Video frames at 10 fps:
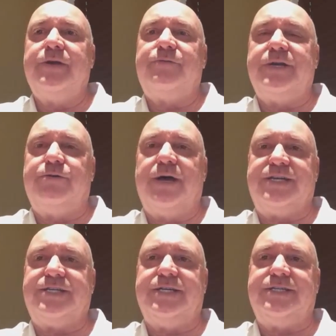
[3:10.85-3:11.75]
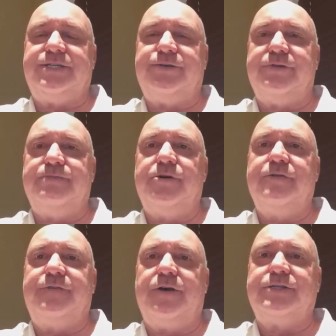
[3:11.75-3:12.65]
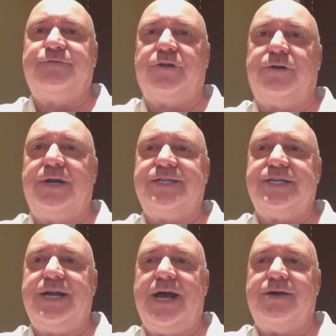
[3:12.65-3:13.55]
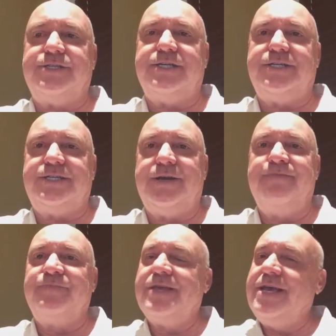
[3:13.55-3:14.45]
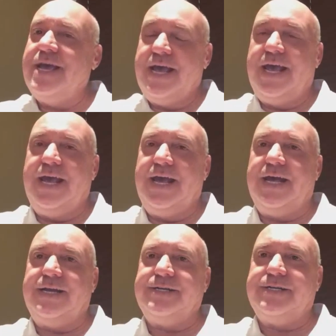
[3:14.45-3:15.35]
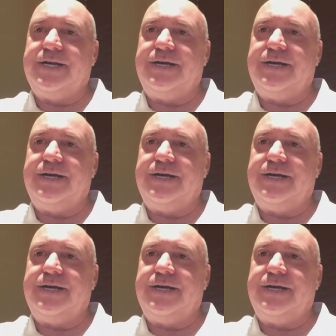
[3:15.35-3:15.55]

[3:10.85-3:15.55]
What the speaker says: request is to remove those fluorescent housings and